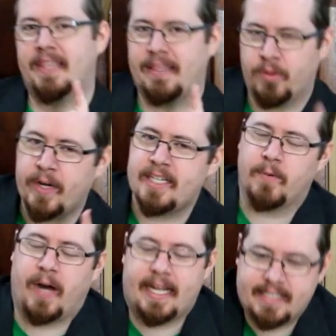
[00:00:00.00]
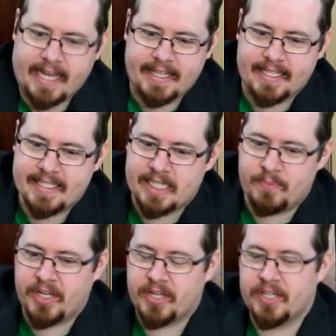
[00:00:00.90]
the reason why I say this is
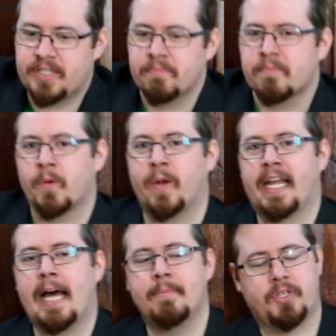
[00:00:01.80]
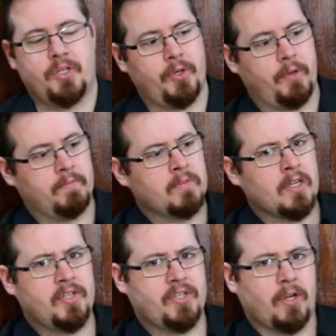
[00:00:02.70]
because when it comes to
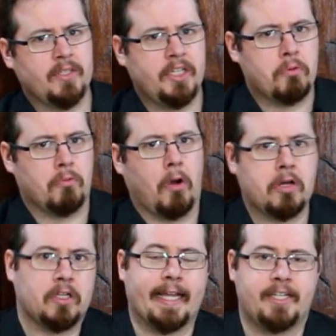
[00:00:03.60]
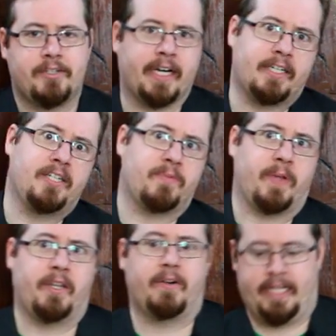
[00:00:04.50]
solid rock like structures,
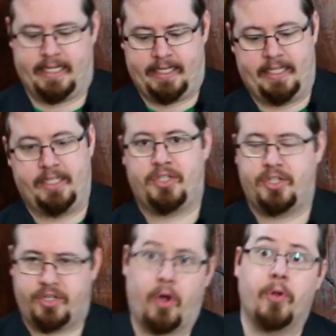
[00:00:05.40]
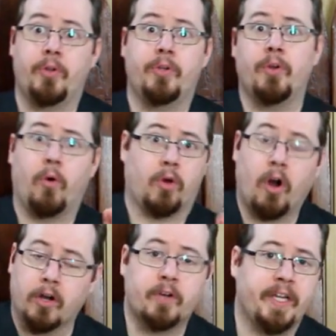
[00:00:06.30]
whether it is stone or
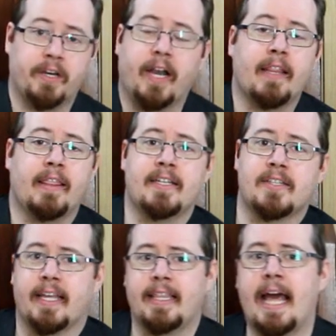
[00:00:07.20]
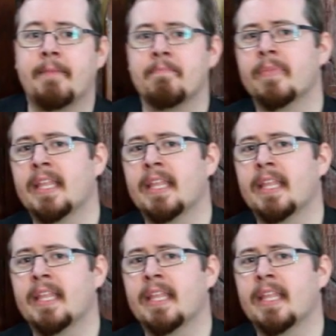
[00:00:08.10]
concrete or other things like that,